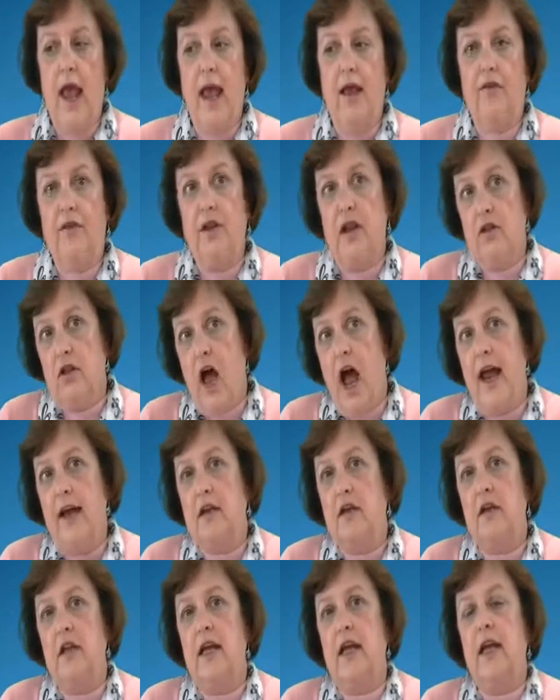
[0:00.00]
Is it
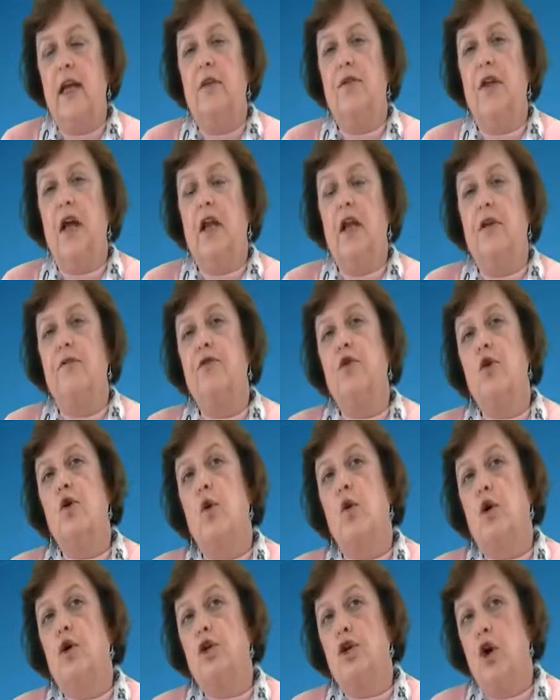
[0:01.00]
likely that if the
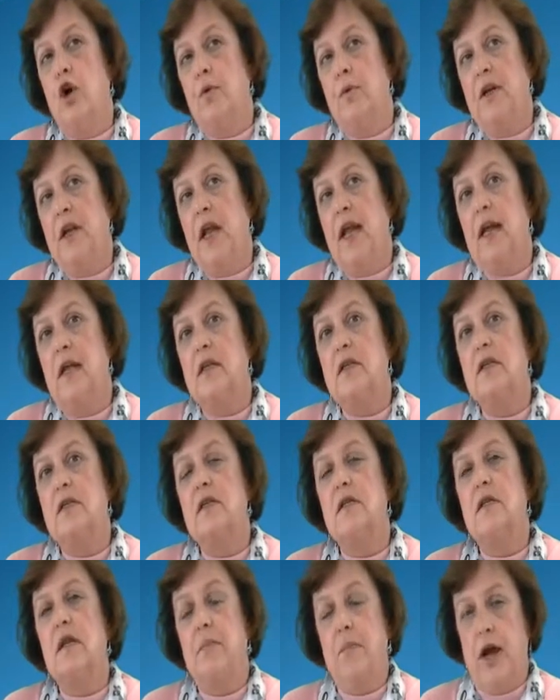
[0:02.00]
court
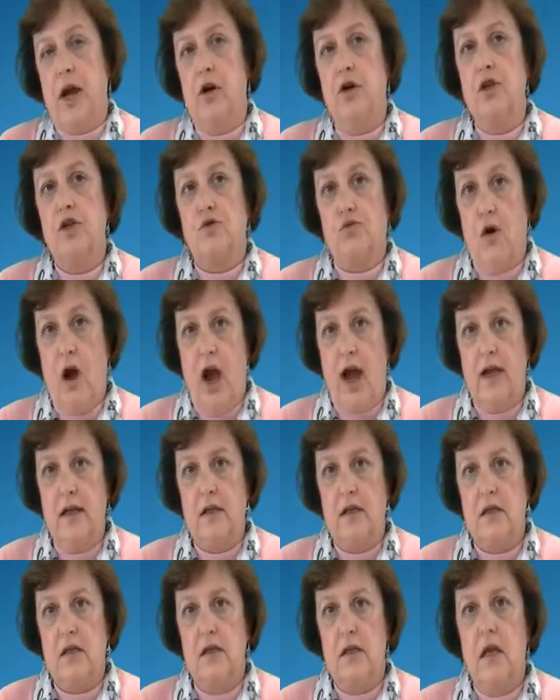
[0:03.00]
terminates the parent's
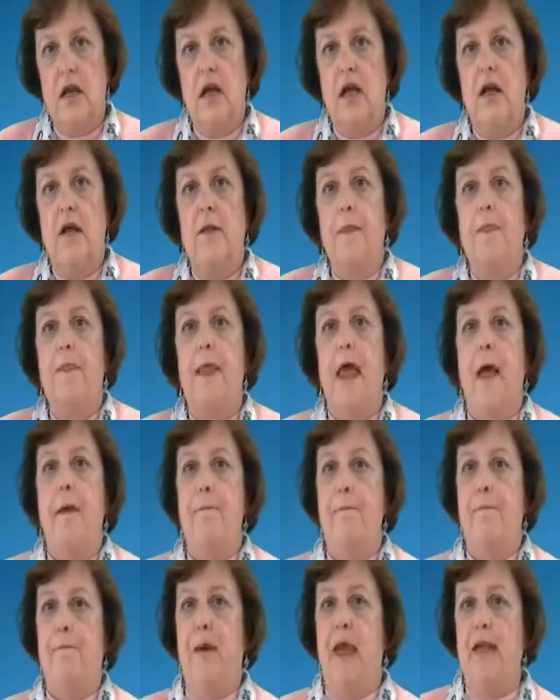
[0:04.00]
rights,
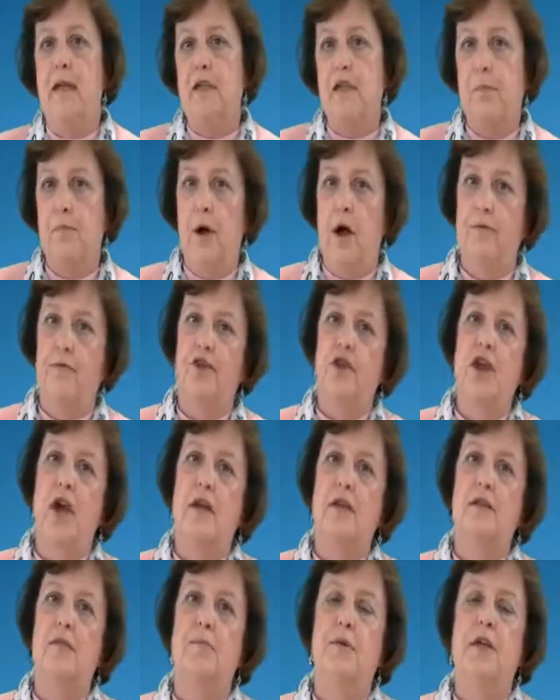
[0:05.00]
that based upon the
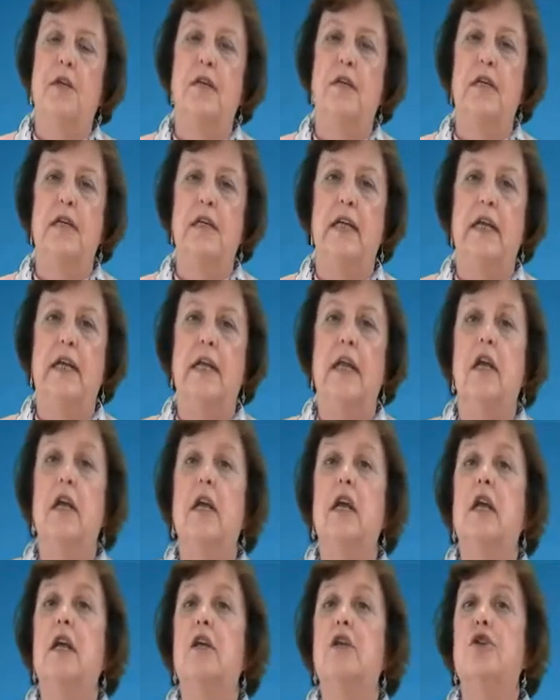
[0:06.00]
child's ability
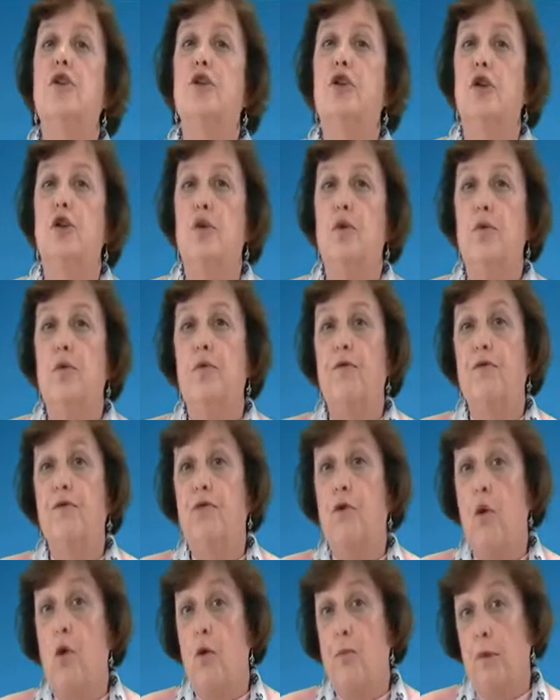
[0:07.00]
to
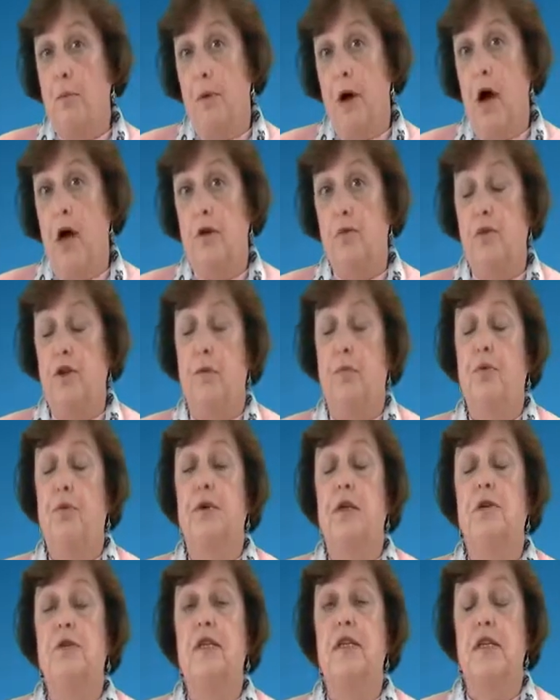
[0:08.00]
form a bond with a
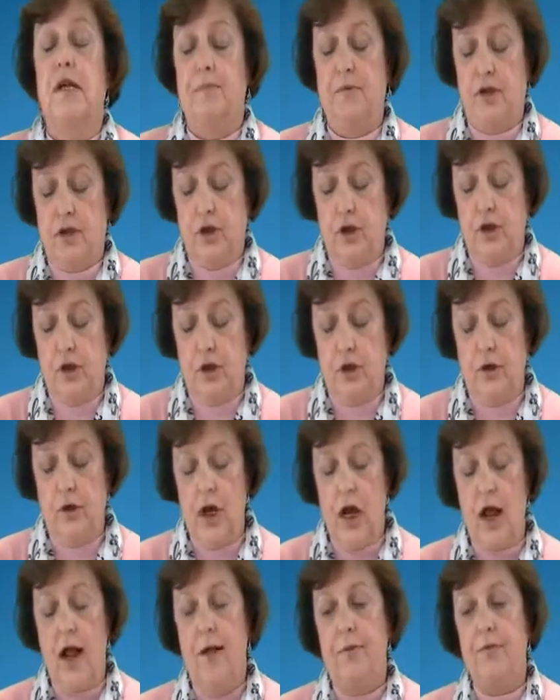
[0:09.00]
parental substitute,
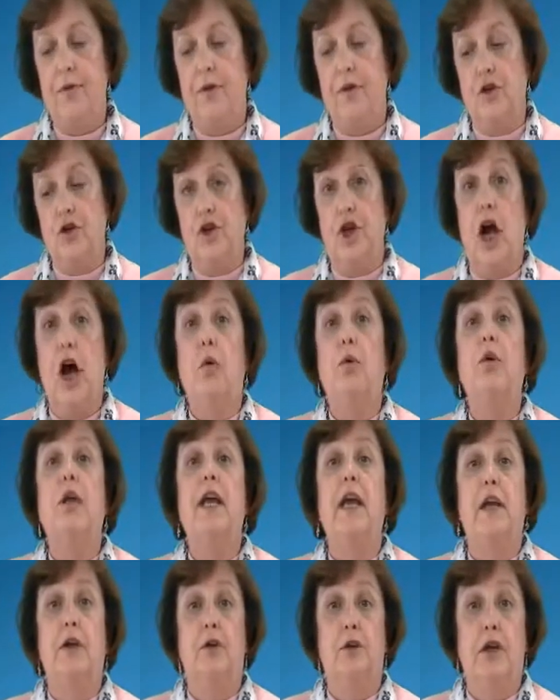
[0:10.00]
that the child will
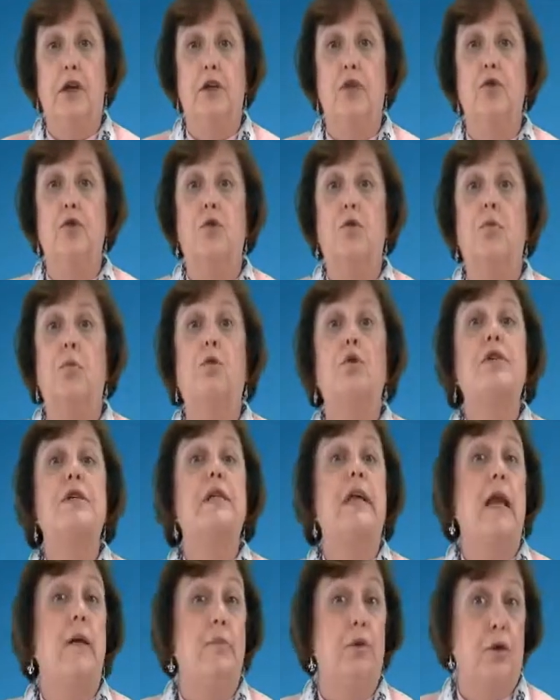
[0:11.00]
enter into a more
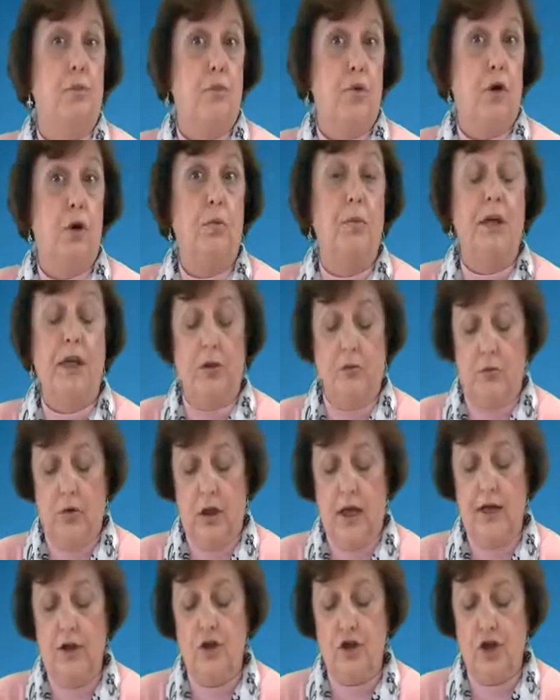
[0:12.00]
stable and permanent
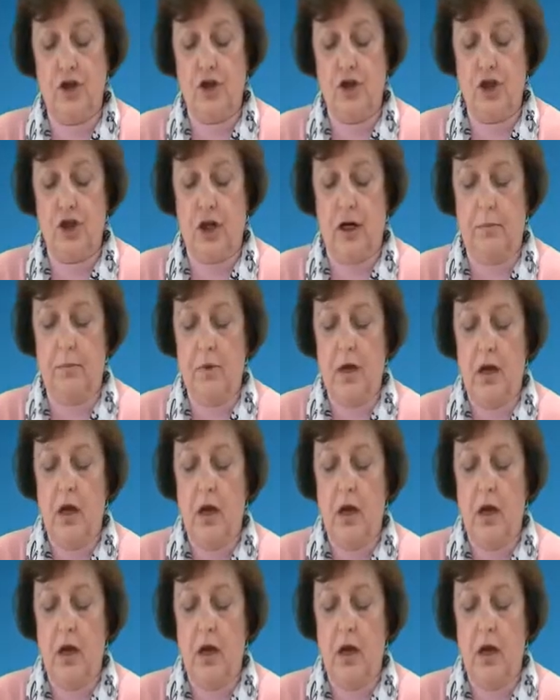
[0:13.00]
relationship